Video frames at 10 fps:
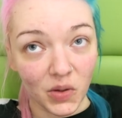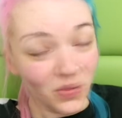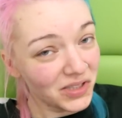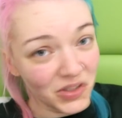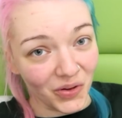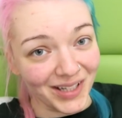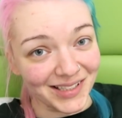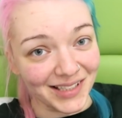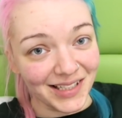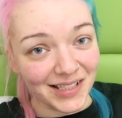It wasn't a
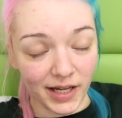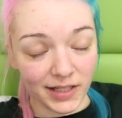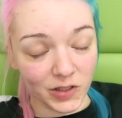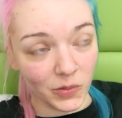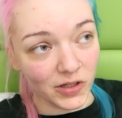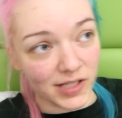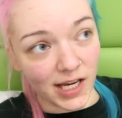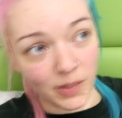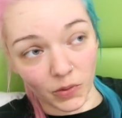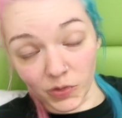great seat. I ended up on a
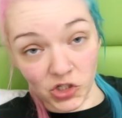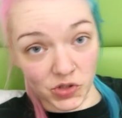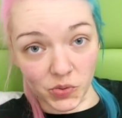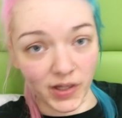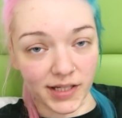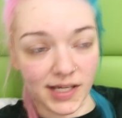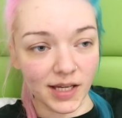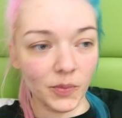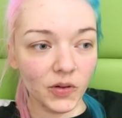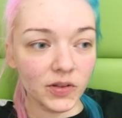table, which I don't like
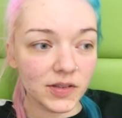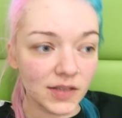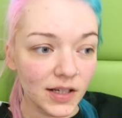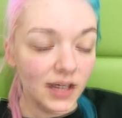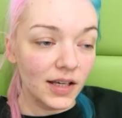tables.